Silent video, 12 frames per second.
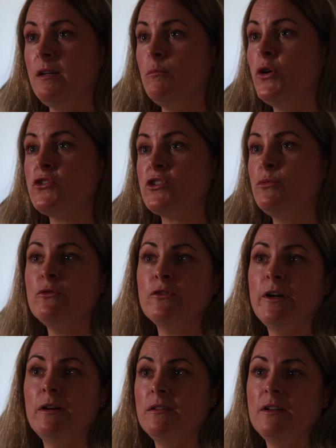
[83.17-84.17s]
and impossible
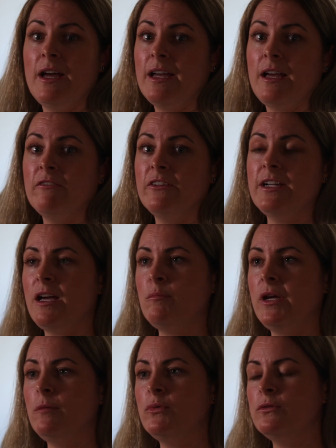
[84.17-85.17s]
for like
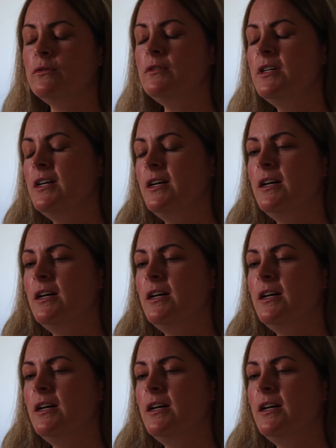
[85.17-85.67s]
everyday people.